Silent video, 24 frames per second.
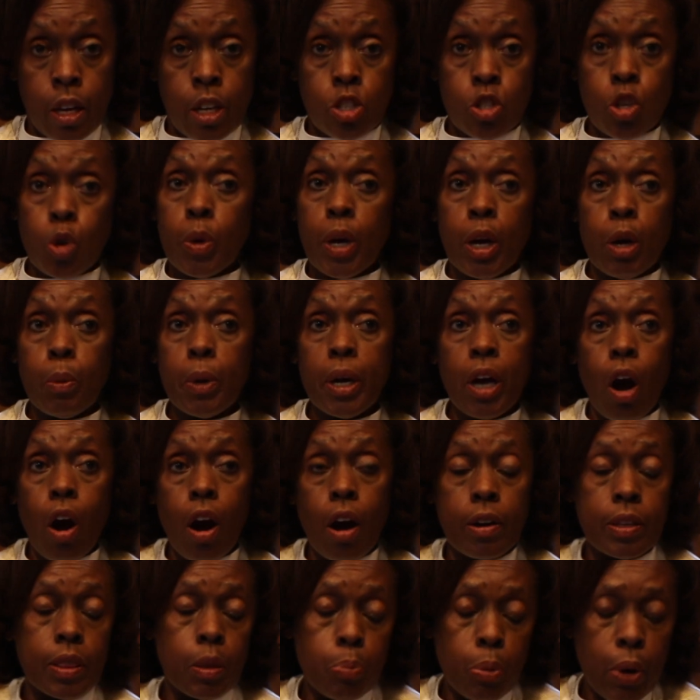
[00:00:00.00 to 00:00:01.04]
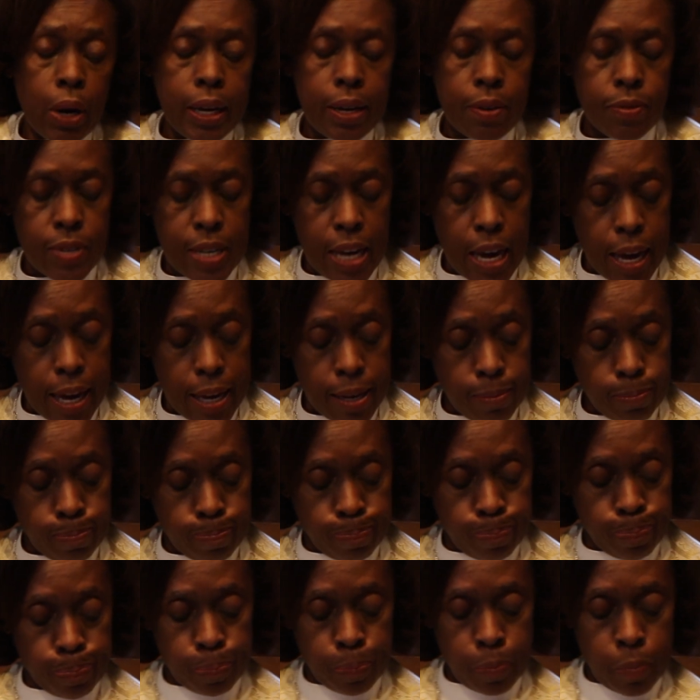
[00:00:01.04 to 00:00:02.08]
So here we are at the break of
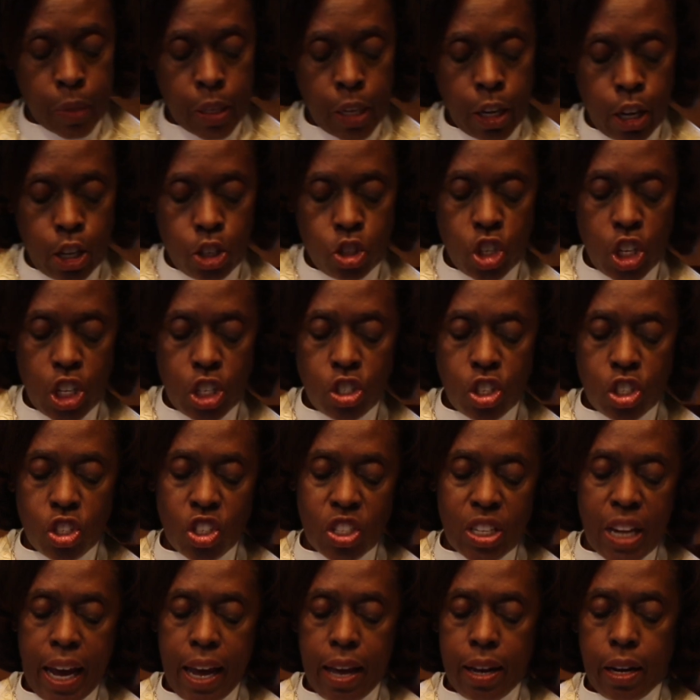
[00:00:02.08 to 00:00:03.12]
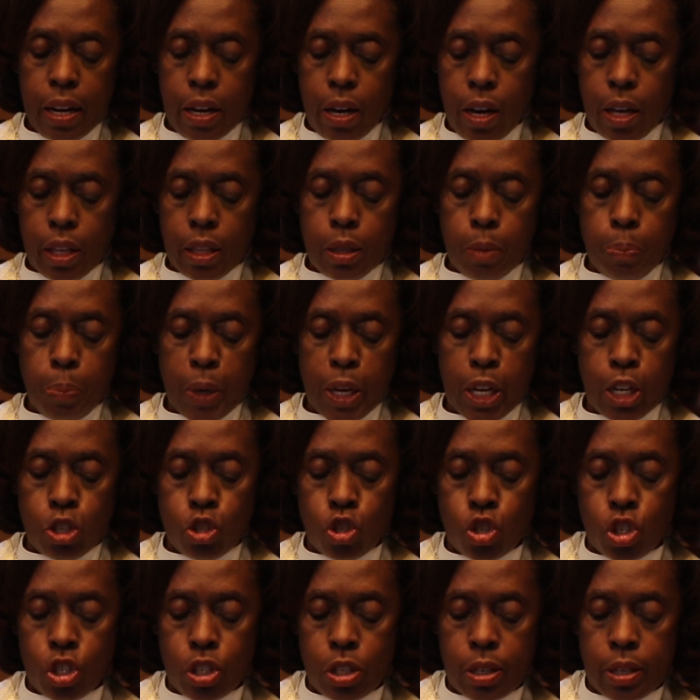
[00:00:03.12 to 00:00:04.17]
day, Jesus standing on the
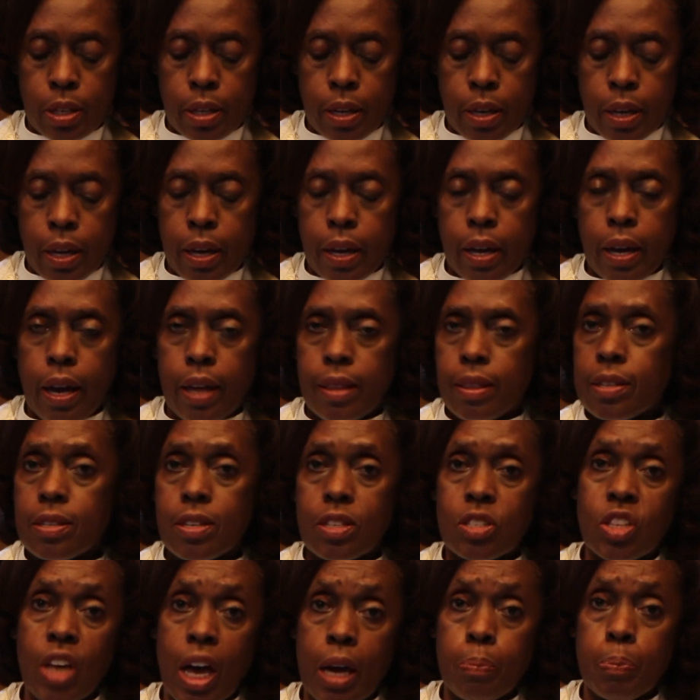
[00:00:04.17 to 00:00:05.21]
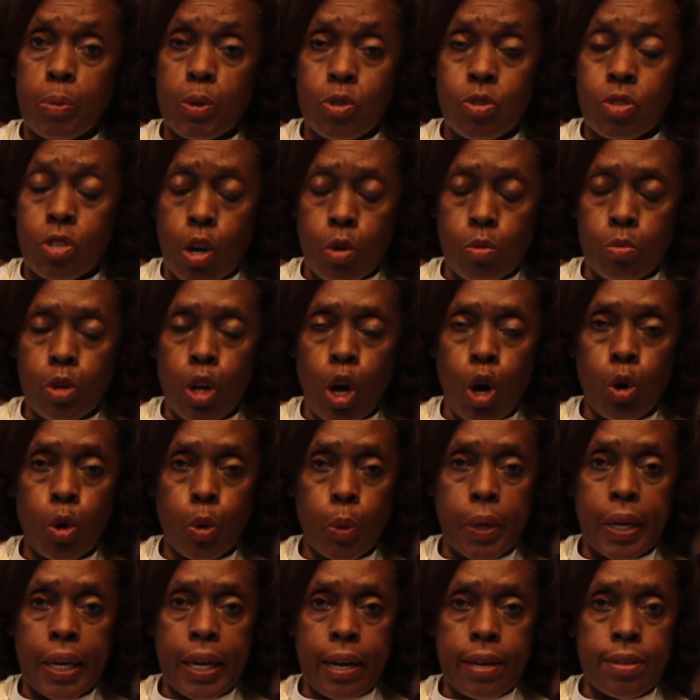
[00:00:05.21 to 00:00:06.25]
beach, and the disciples don't know who
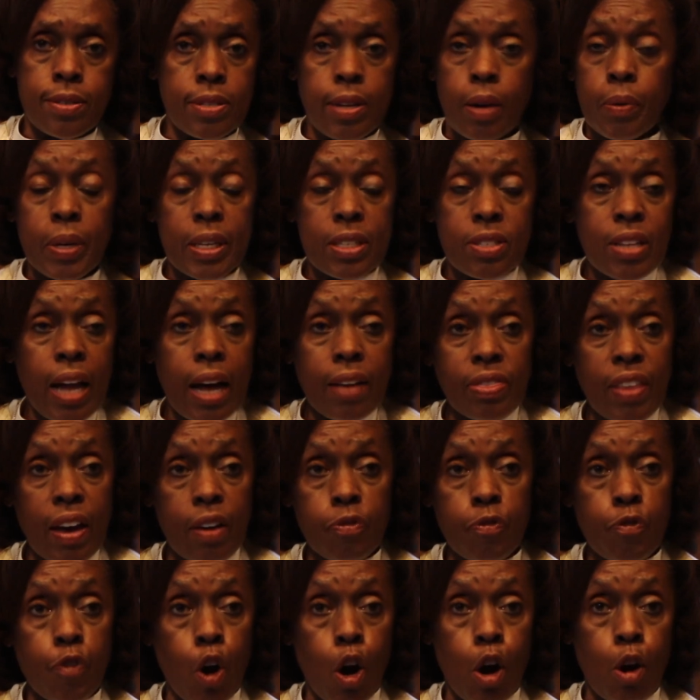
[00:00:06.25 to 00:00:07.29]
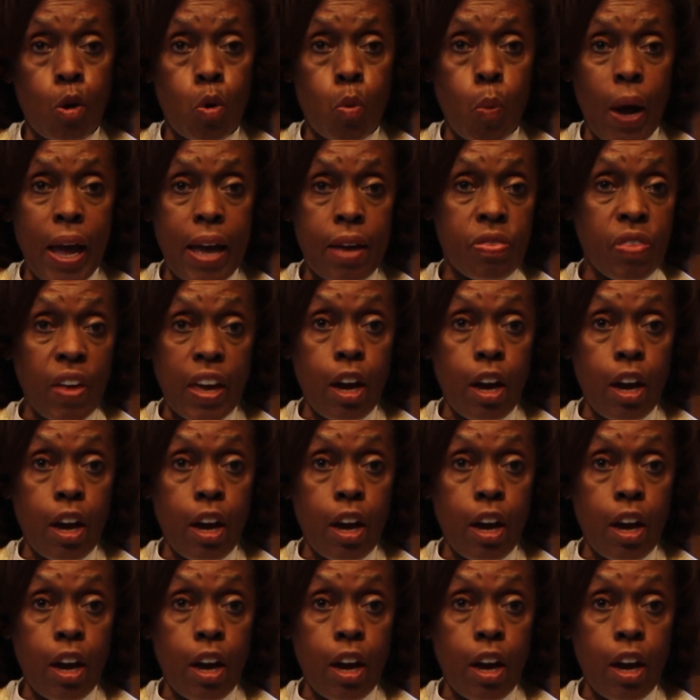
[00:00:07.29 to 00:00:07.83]
he is. Now, he's not that far away.